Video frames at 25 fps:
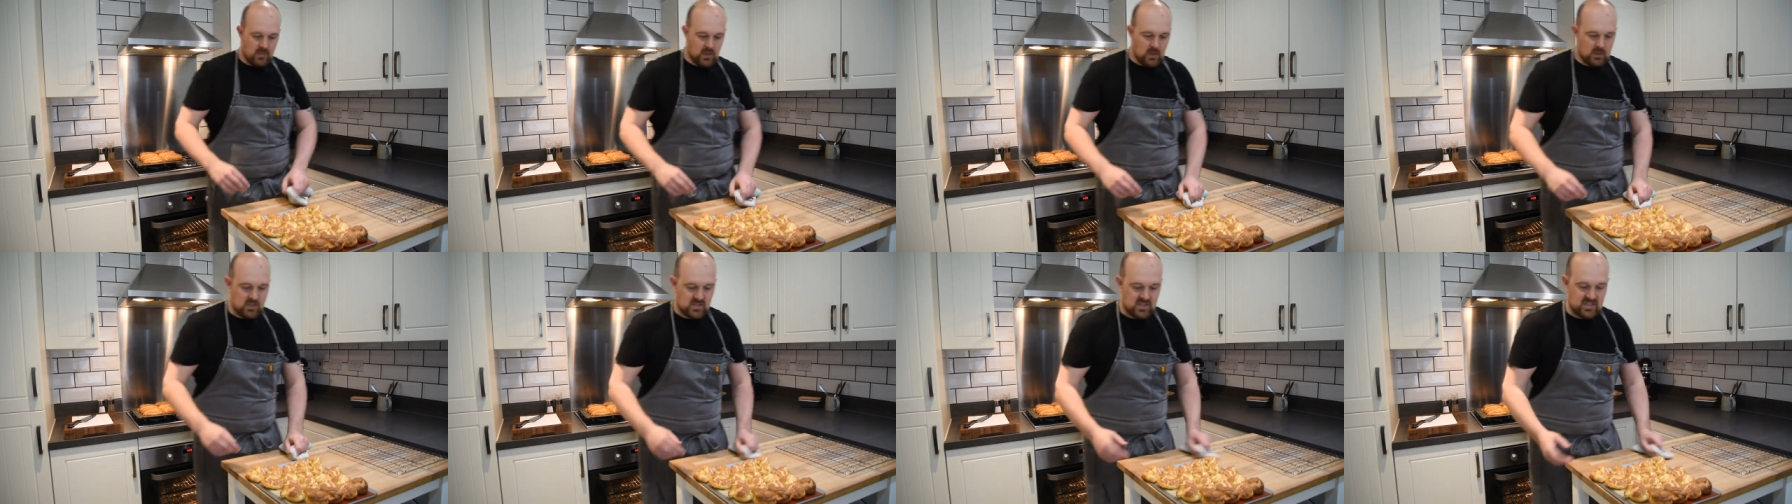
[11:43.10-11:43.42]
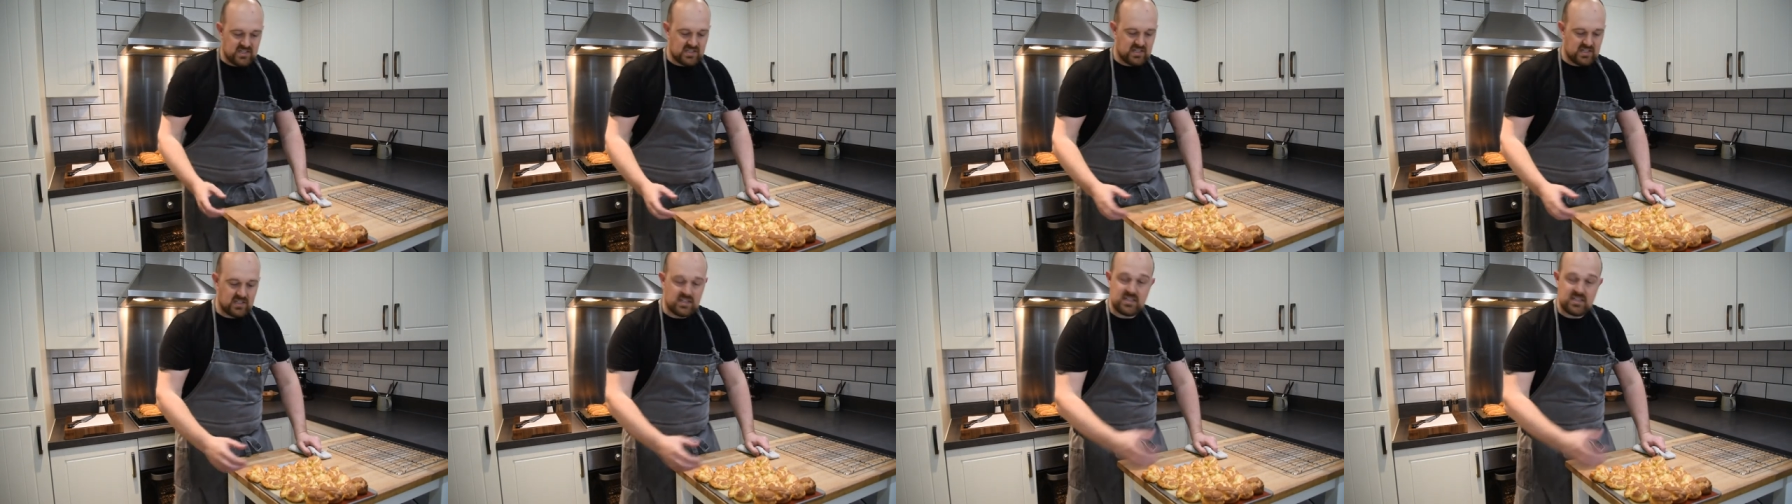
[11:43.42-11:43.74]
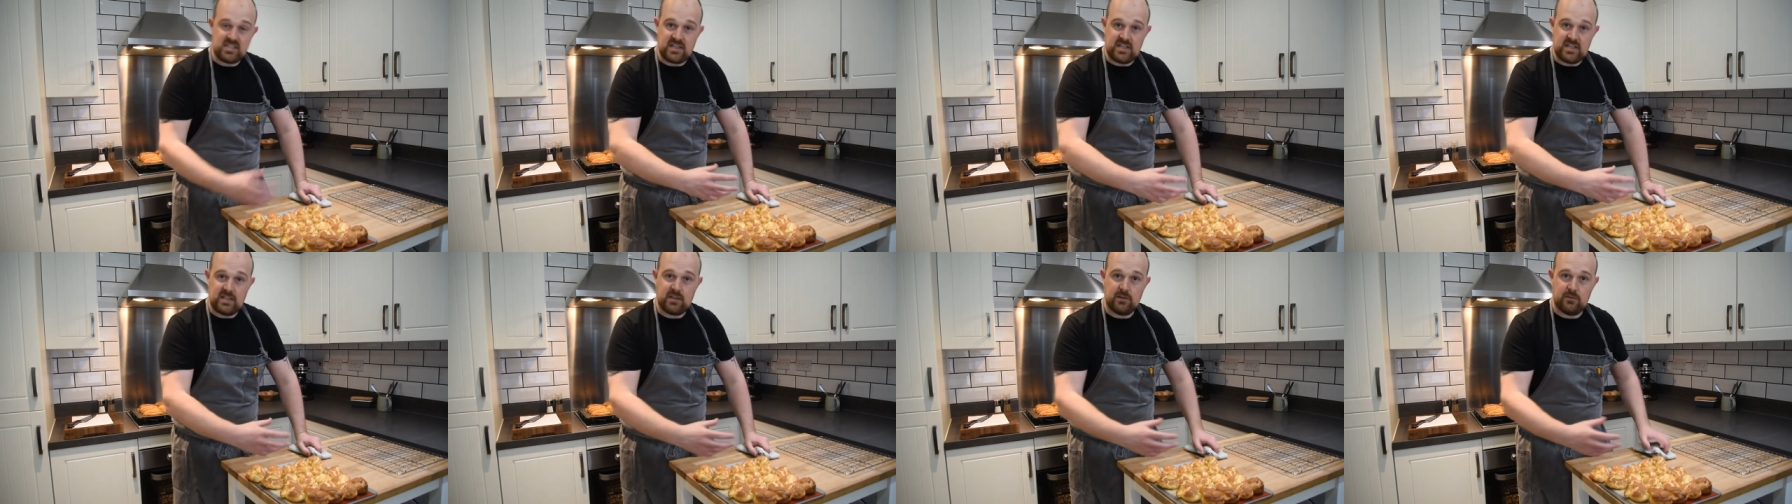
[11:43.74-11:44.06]
So as you can
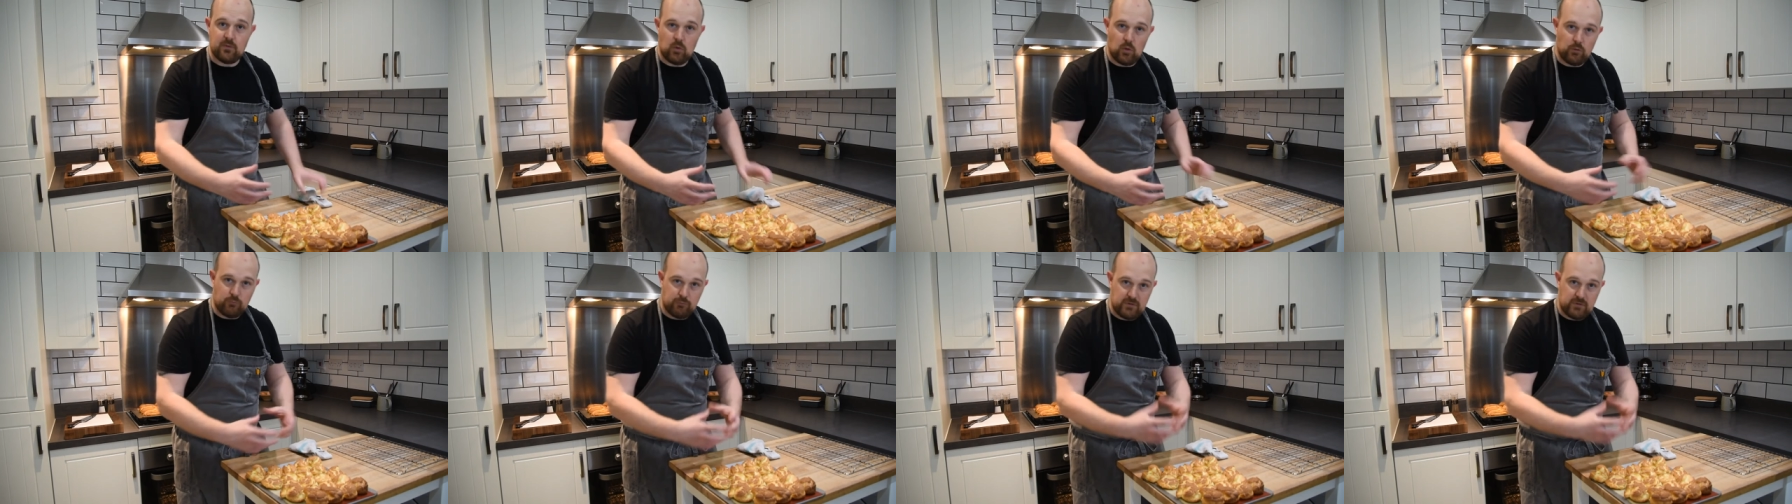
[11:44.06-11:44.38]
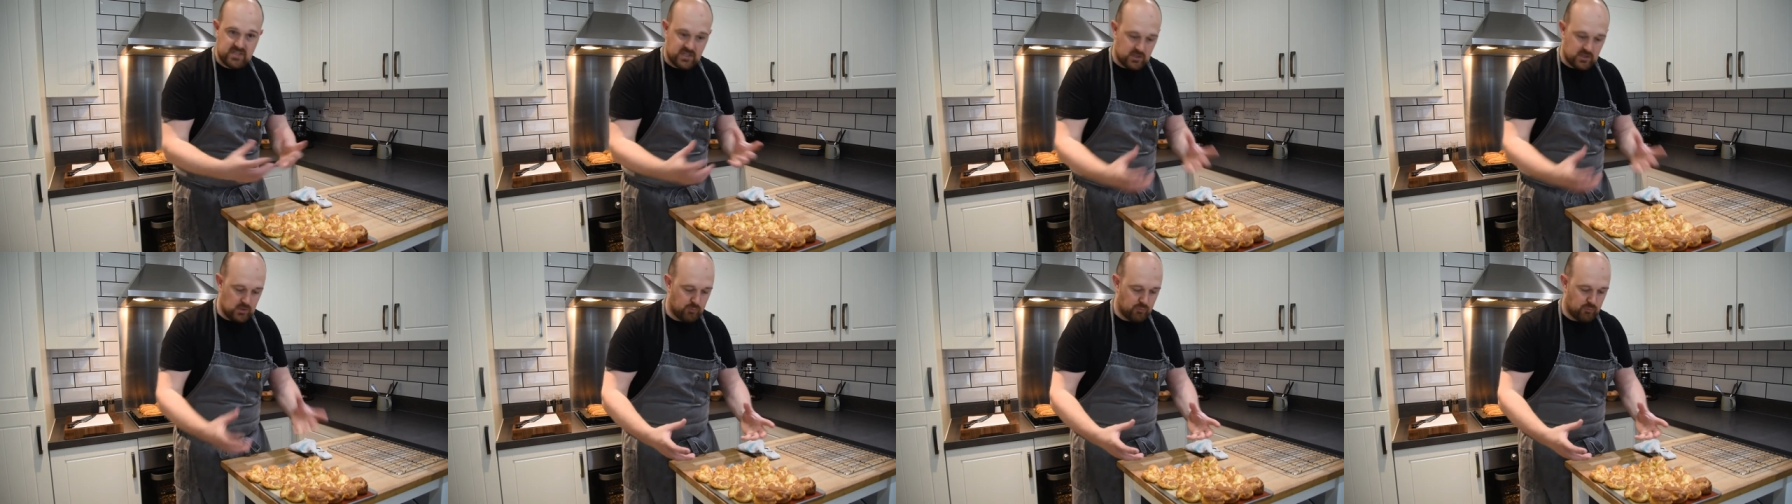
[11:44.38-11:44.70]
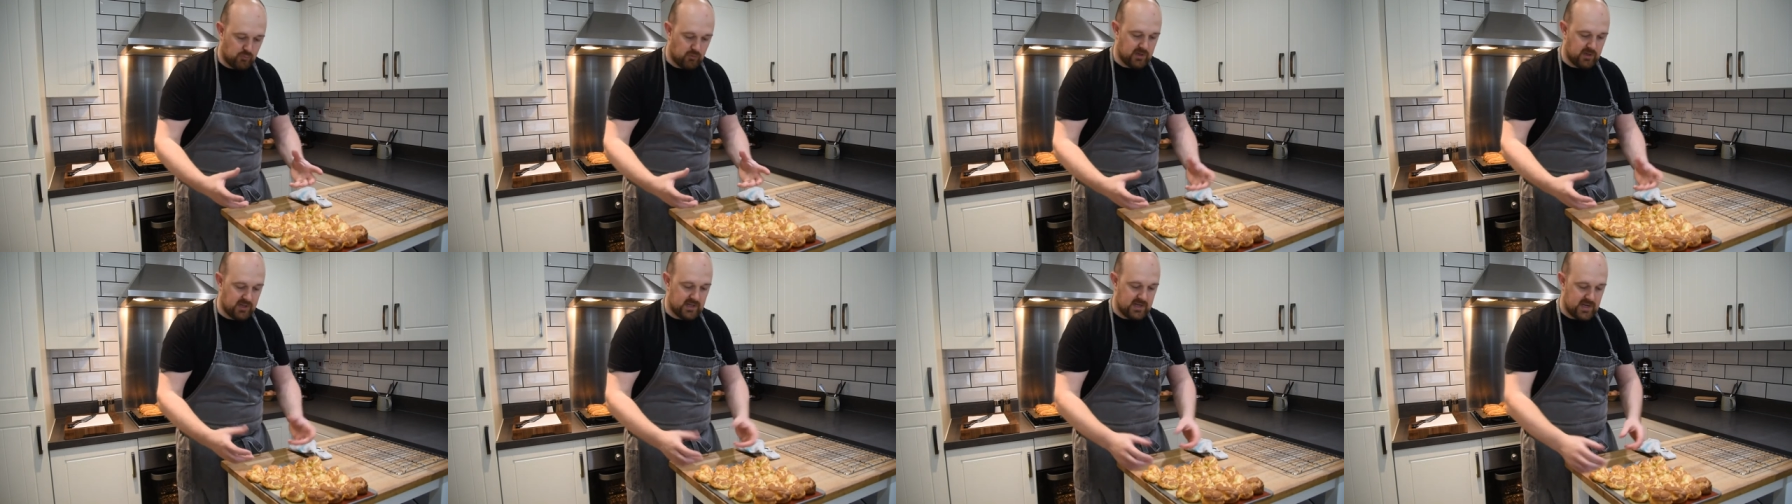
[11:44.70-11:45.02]
see, they've all risen up
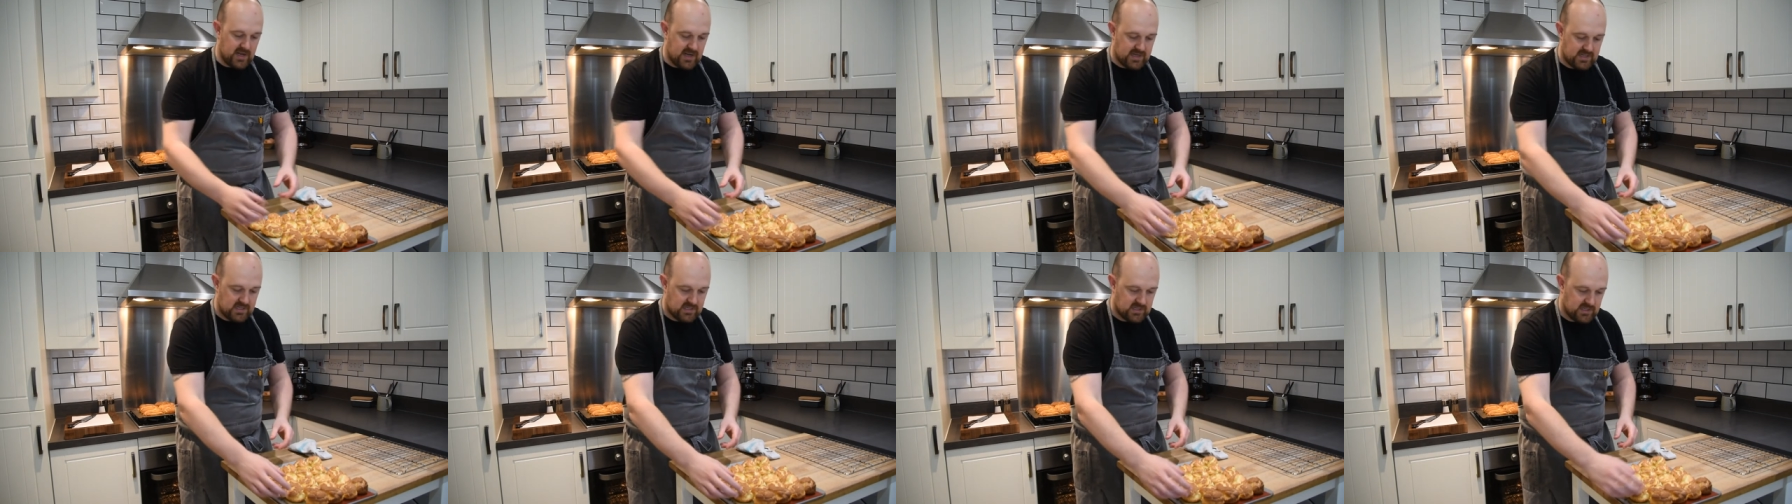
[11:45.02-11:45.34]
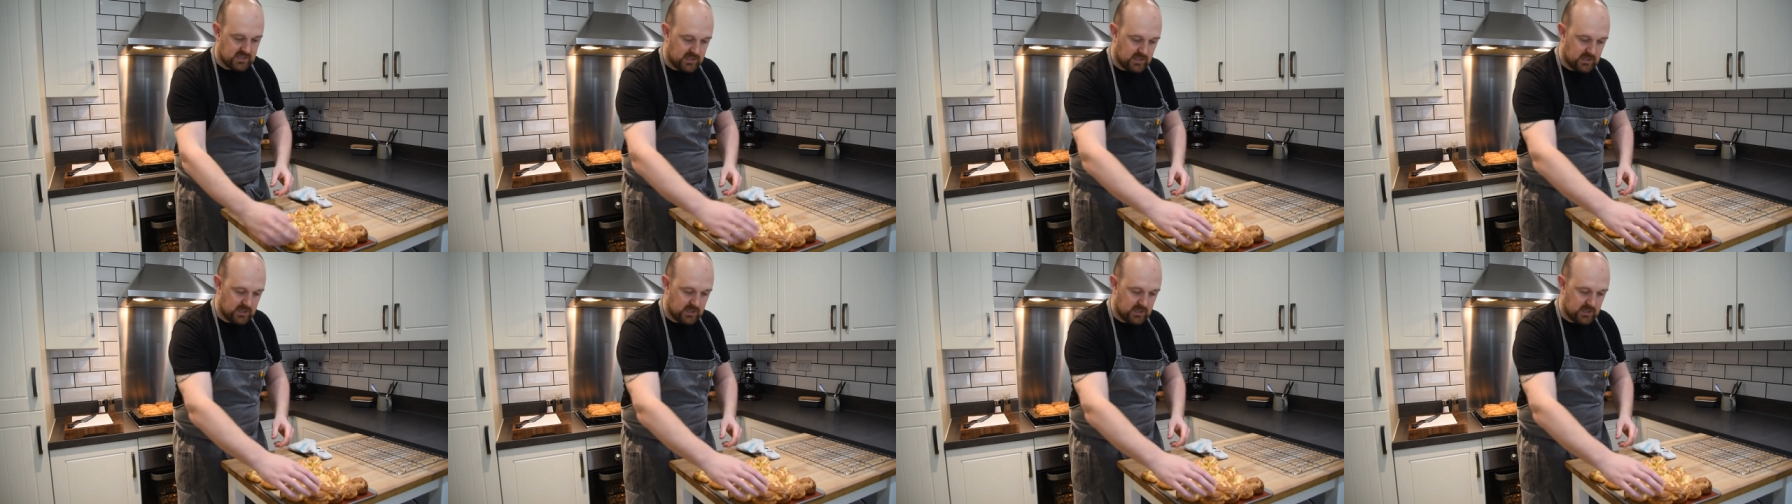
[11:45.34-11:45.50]
really nicely.